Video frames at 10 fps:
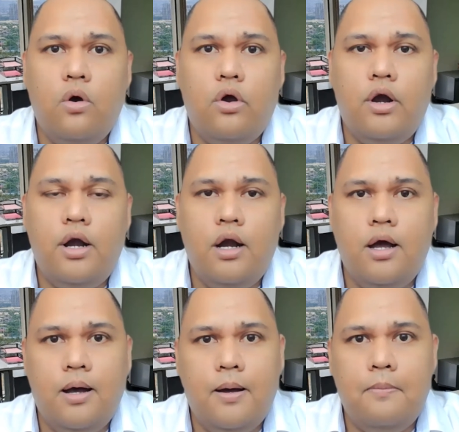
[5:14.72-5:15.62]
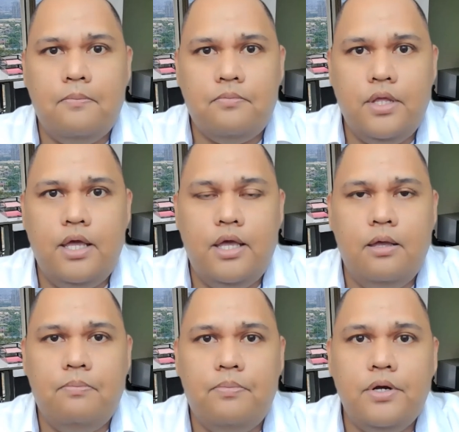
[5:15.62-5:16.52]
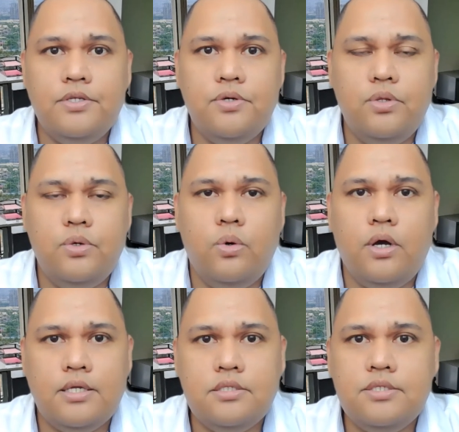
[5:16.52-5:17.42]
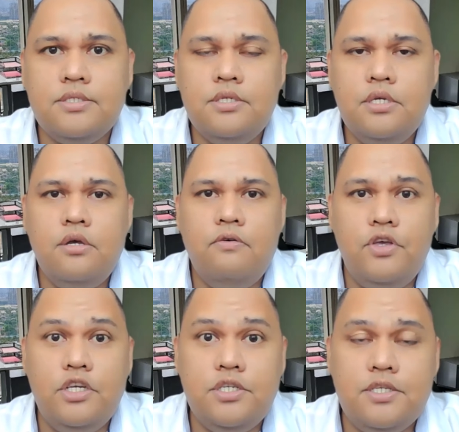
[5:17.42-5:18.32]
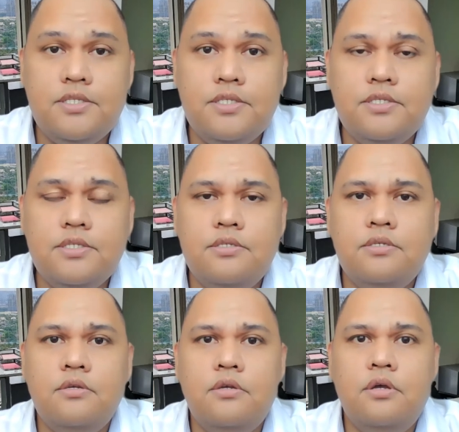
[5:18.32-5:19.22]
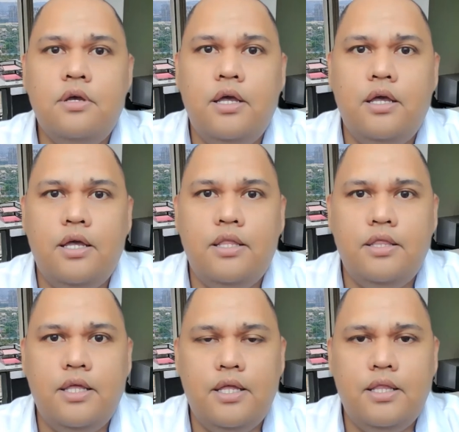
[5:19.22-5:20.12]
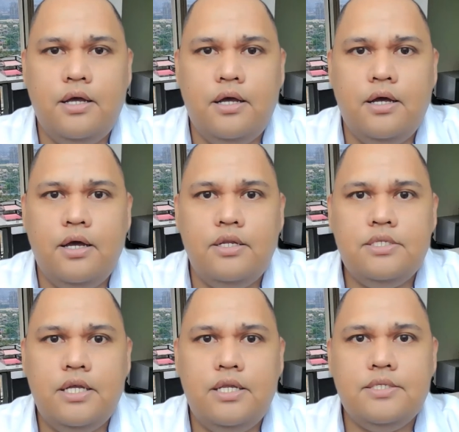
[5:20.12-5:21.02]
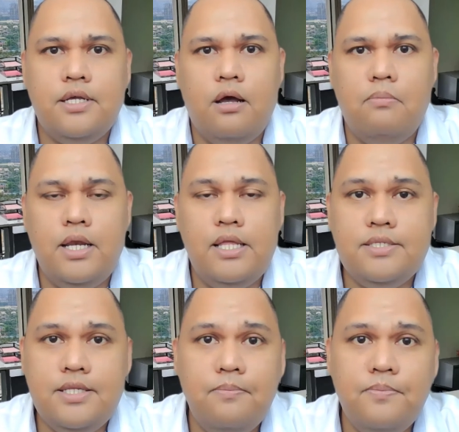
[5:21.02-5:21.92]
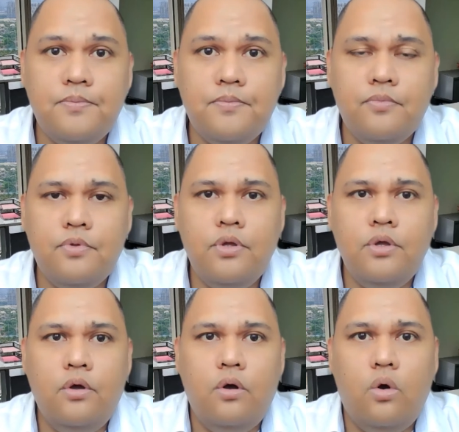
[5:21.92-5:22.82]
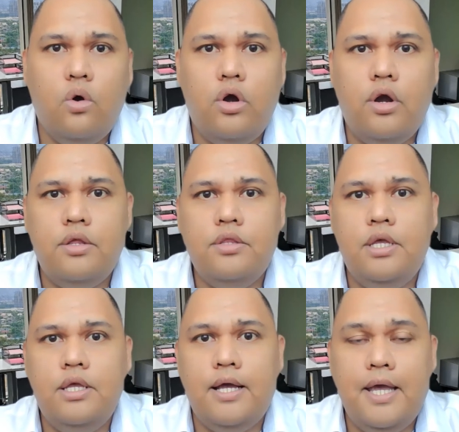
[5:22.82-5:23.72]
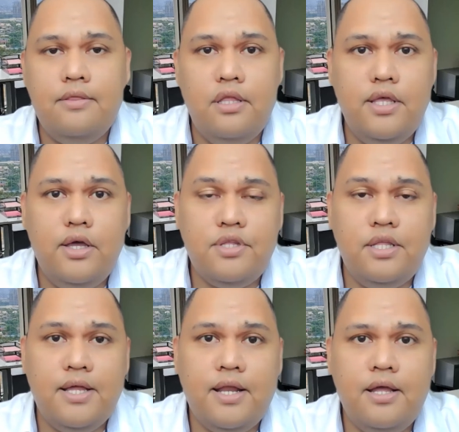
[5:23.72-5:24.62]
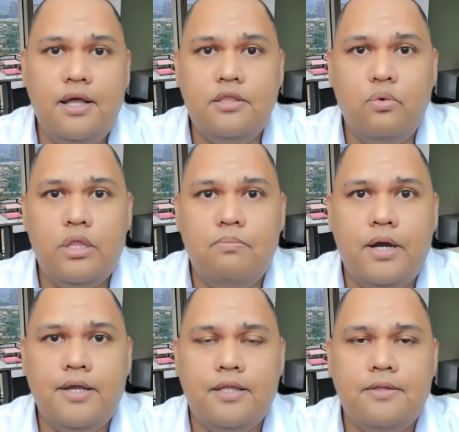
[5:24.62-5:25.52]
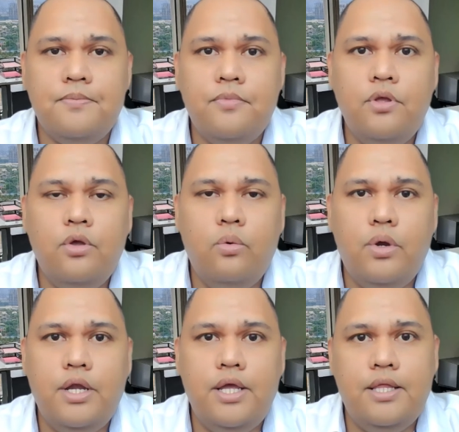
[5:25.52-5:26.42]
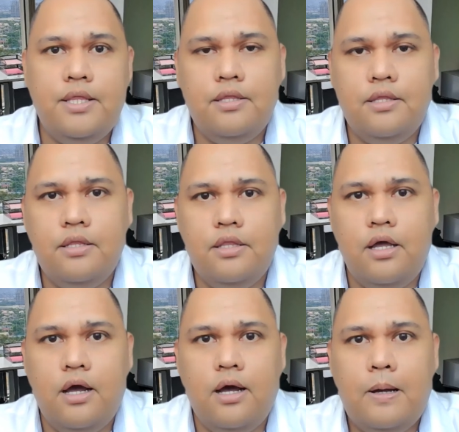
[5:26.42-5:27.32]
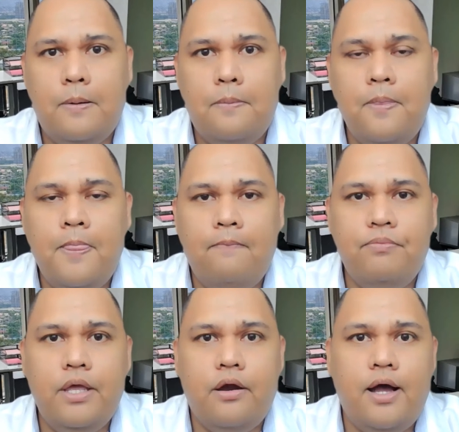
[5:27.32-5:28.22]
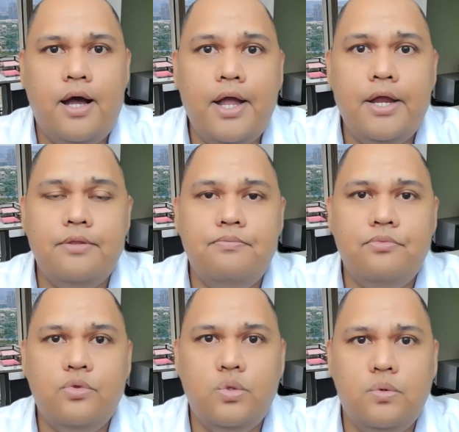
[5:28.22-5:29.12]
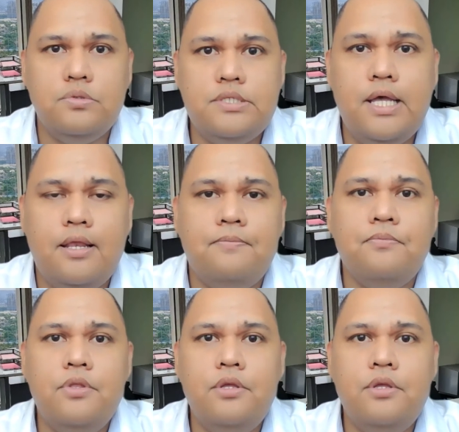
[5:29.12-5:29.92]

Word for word: or um, a person who cuts fishes and then uh, how do you say this, uh, cleans them, or the, again, tindera tindera at the wet market, wherein uh, they are hired to sell